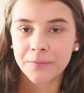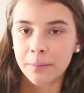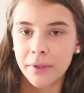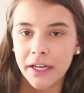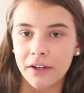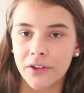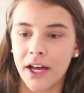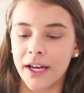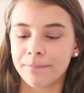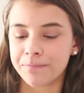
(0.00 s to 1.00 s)
Play it a
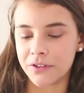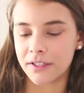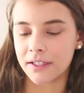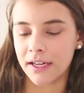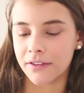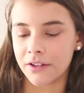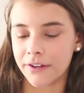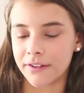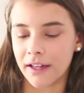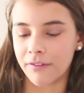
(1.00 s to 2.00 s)
lot. You just connect the
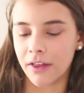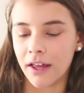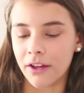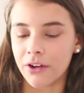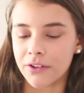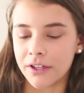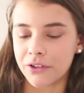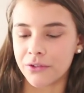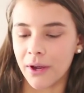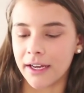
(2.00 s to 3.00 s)
dots that have the colors and
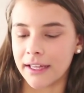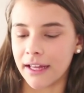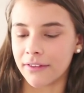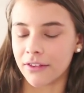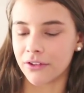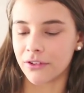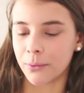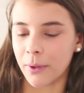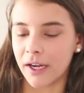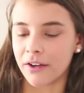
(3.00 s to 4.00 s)
you try to get the
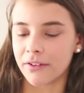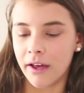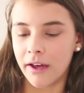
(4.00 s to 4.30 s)
squares.